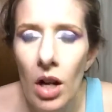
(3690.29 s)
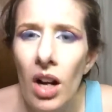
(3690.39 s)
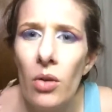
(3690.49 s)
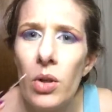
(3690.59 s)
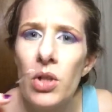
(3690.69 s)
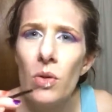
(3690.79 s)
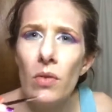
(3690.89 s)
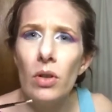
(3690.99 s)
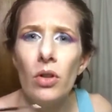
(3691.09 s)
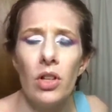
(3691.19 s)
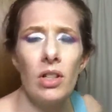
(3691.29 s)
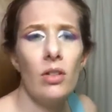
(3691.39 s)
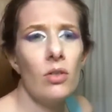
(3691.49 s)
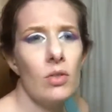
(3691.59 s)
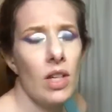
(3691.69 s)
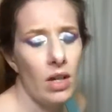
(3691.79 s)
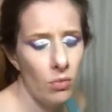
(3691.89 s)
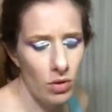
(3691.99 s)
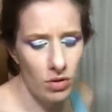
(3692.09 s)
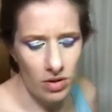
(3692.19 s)
Oh, did you ever look into those
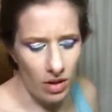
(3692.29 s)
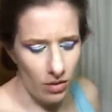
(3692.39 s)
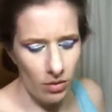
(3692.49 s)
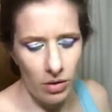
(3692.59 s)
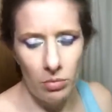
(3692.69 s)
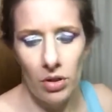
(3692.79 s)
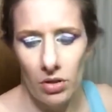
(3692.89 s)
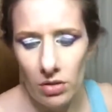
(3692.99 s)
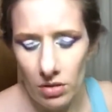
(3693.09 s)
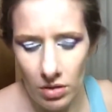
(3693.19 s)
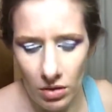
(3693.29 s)
Edward Sutherland books?